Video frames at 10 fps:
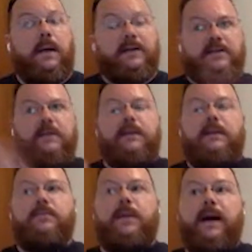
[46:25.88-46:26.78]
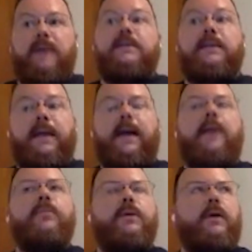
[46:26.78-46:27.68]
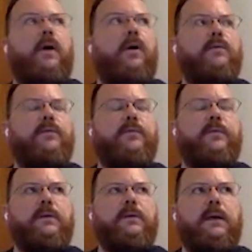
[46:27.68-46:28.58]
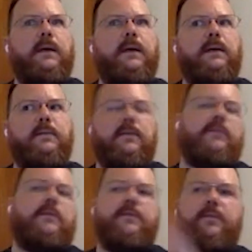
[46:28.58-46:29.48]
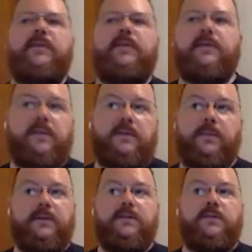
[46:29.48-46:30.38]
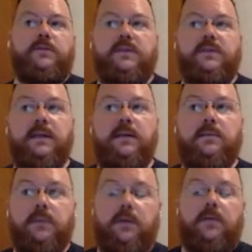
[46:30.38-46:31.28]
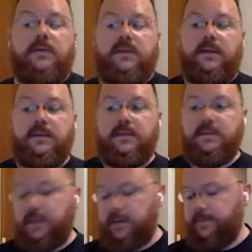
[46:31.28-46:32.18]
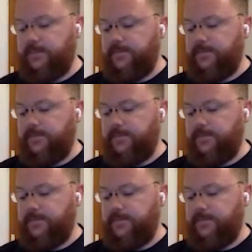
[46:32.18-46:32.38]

actually parsing the output of the full stack trace, because as you see, the Go routine IDs are there.